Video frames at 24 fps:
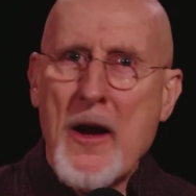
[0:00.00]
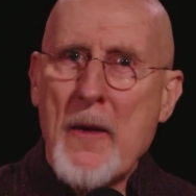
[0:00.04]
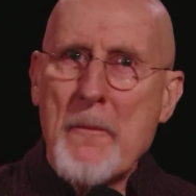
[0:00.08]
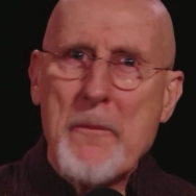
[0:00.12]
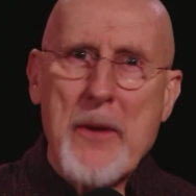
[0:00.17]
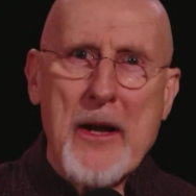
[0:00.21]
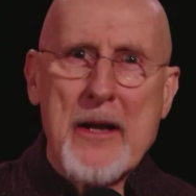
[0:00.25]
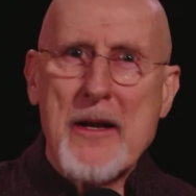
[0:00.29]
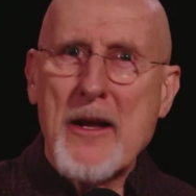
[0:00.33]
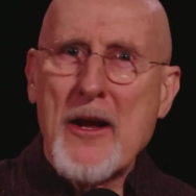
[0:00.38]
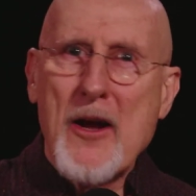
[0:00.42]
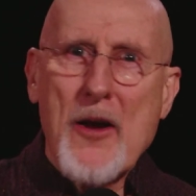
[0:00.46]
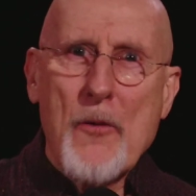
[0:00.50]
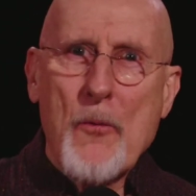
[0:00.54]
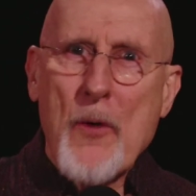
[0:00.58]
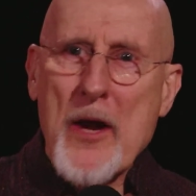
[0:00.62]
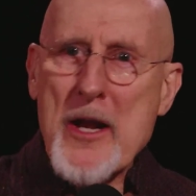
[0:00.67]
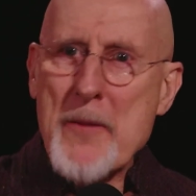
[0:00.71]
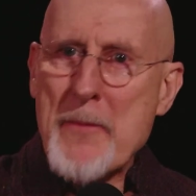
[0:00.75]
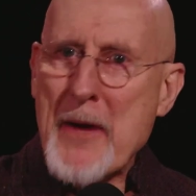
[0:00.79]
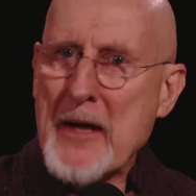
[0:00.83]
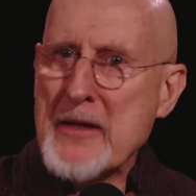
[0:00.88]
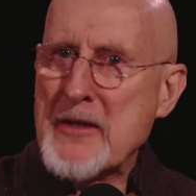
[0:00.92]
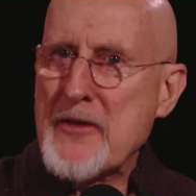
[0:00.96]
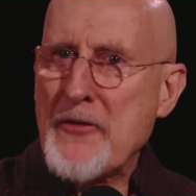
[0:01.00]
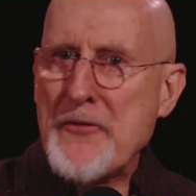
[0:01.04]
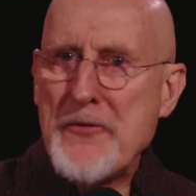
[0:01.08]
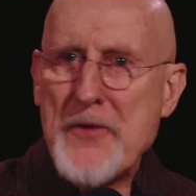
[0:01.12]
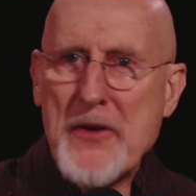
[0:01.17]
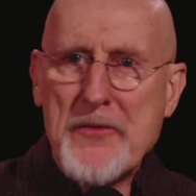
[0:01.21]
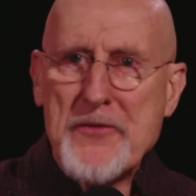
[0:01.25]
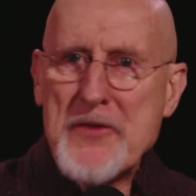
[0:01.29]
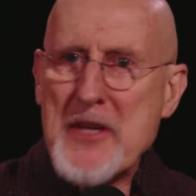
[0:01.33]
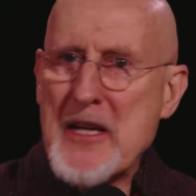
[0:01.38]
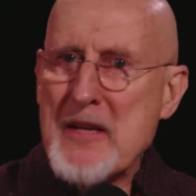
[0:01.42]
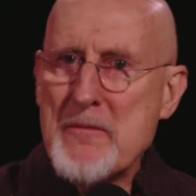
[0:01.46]
But what about the
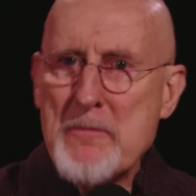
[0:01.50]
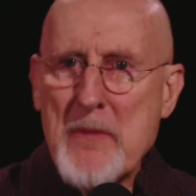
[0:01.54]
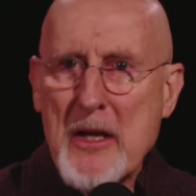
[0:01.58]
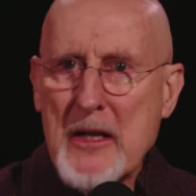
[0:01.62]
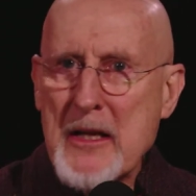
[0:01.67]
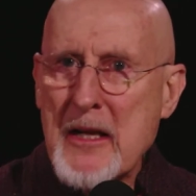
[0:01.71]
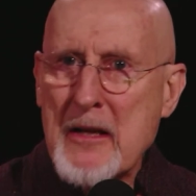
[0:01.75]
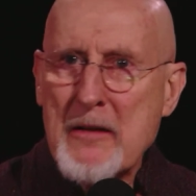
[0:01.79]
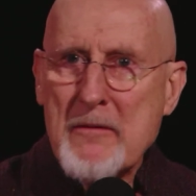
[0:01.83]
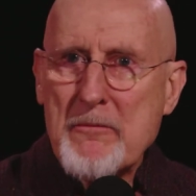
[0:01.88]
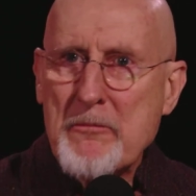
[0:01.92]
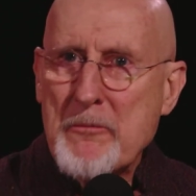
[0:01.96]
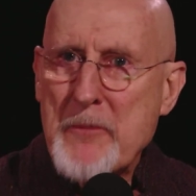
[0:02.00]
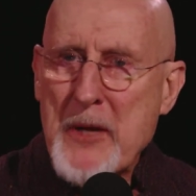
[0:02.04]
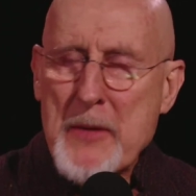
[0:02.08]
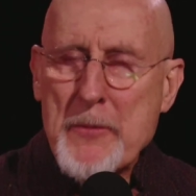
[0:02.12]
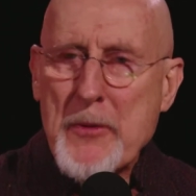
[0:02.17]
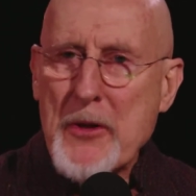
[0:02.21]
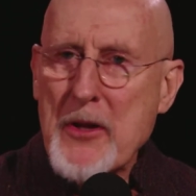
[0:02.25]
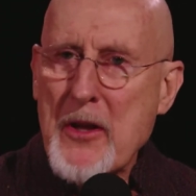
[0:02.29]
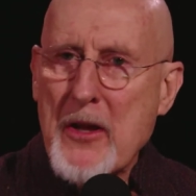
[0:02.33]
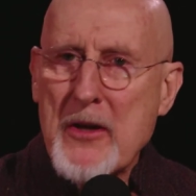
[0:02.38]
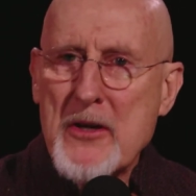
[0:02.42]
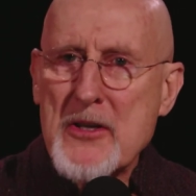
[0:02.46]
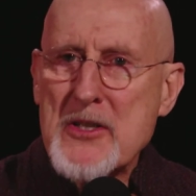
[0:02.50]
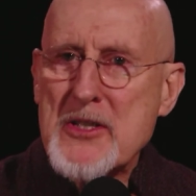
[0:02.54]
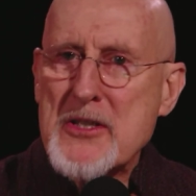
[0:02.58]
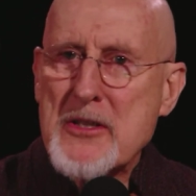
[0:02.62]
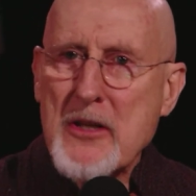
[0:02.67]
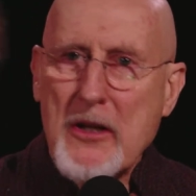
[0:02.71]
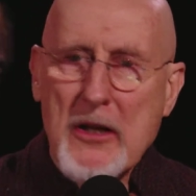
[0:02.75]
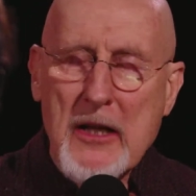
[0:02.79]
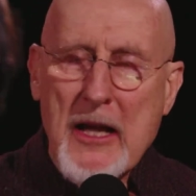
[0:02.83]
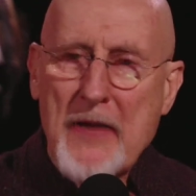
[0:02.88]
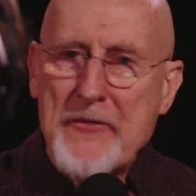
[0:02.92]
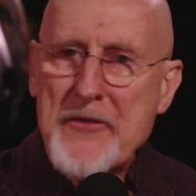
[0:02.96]
15 million people that are
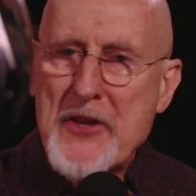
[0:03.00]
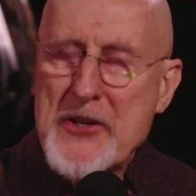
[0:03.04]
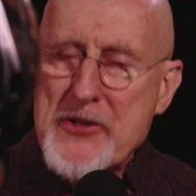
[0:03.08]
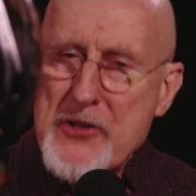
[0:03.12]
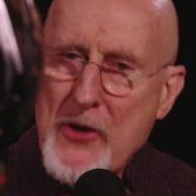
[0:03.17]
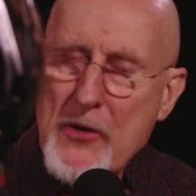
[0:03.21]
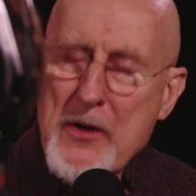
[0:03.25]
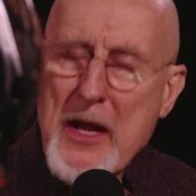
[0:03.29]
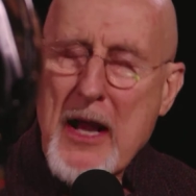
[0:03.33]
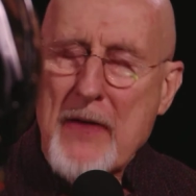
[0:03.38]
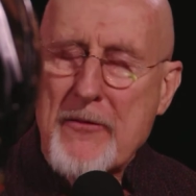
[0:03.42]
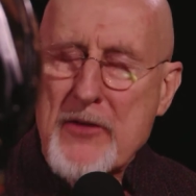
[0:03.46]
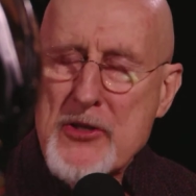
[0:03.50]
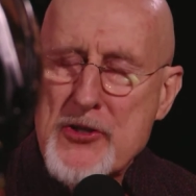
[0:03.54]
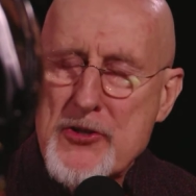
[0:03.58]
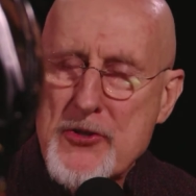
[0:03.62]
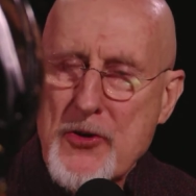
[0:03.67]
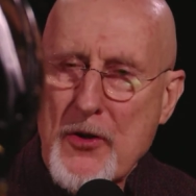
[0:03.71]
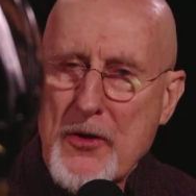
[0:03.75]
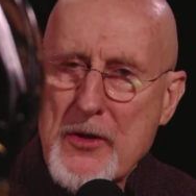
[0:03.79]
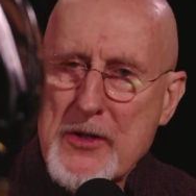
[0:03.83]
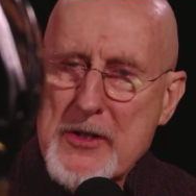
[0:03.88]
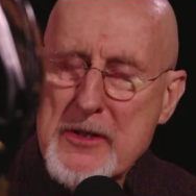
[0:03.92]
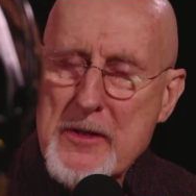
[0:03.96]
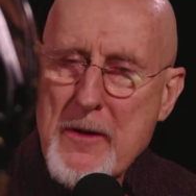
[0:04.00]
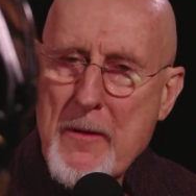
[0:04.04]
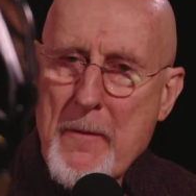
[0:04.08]
still left that don't have insurance? You